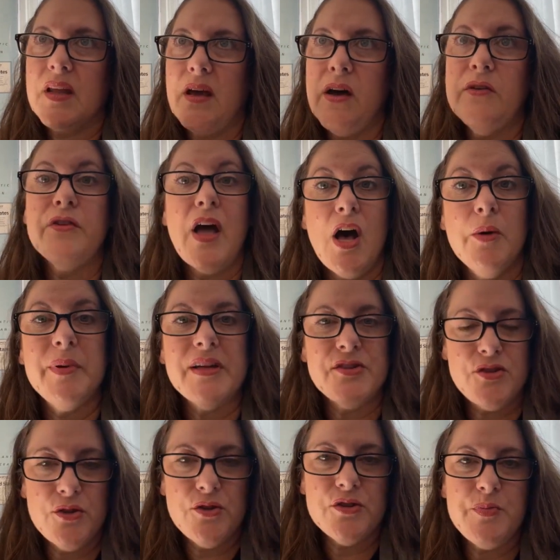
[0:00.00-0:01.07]
helping
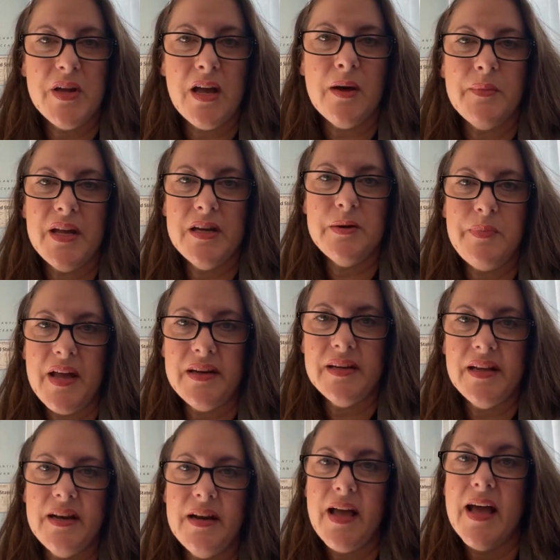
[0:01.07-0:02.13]
students become
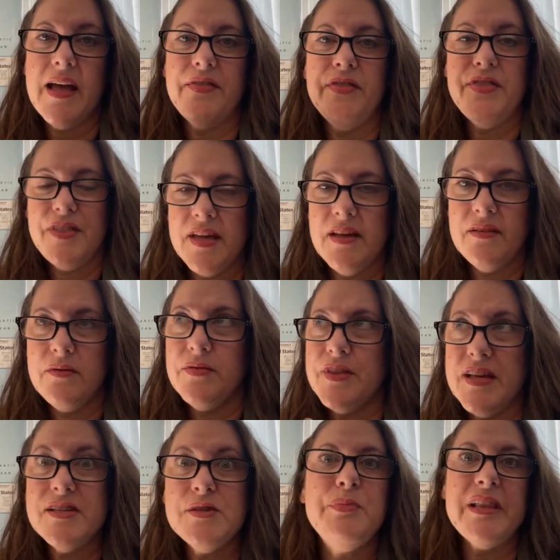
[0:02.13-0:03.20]
independent, and
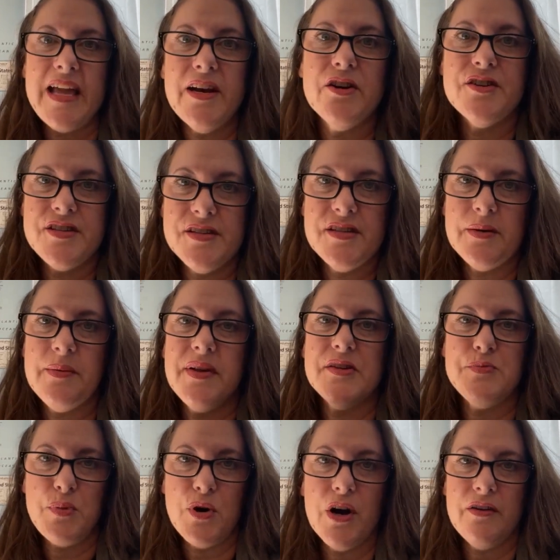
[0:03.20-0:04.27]
this planner system is
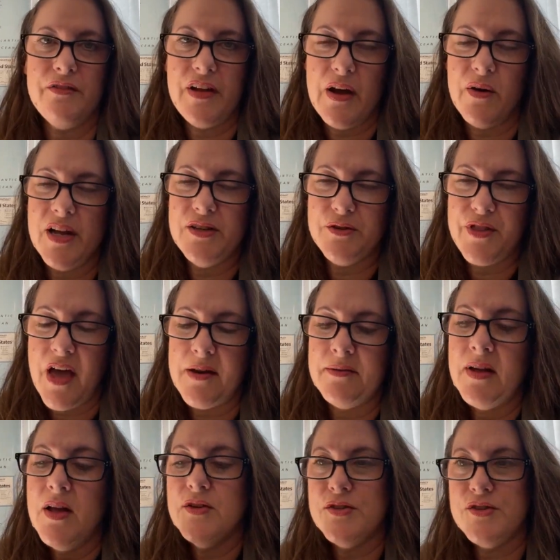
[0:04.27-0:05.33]
part of how I do that.
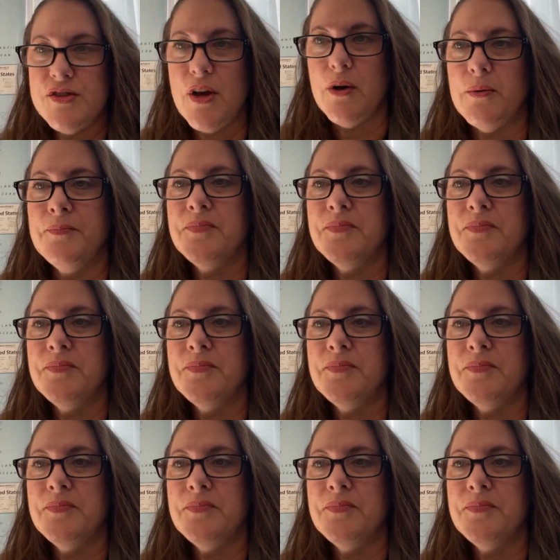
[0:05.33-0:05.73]
So